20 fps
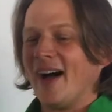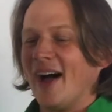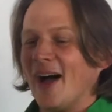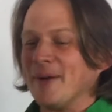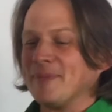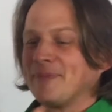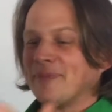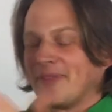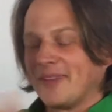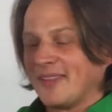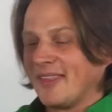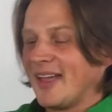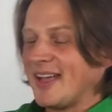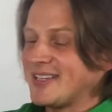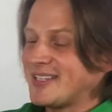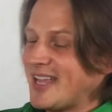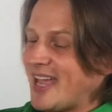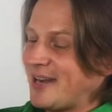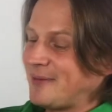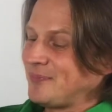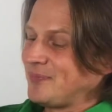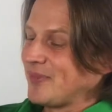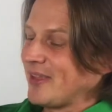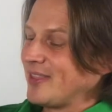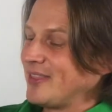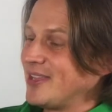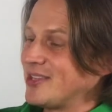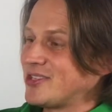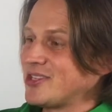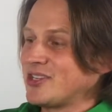Um, like I said,
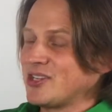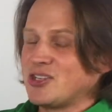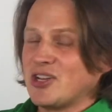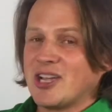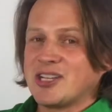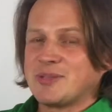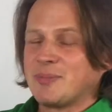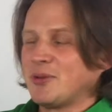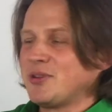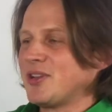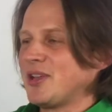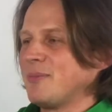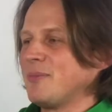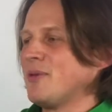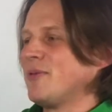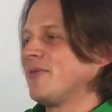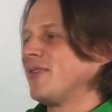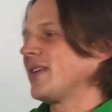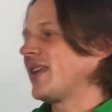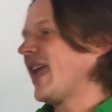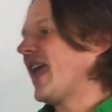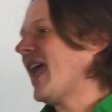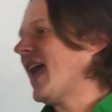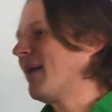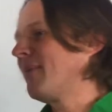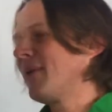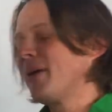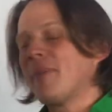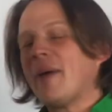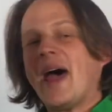this is adjustable. You can move the
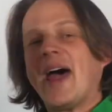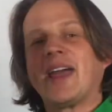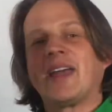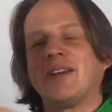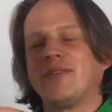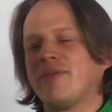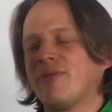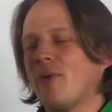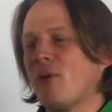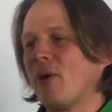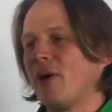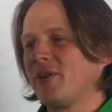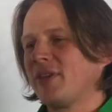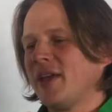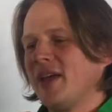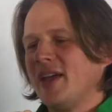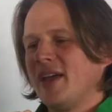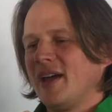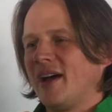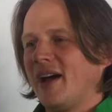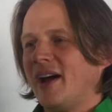camera back and forth.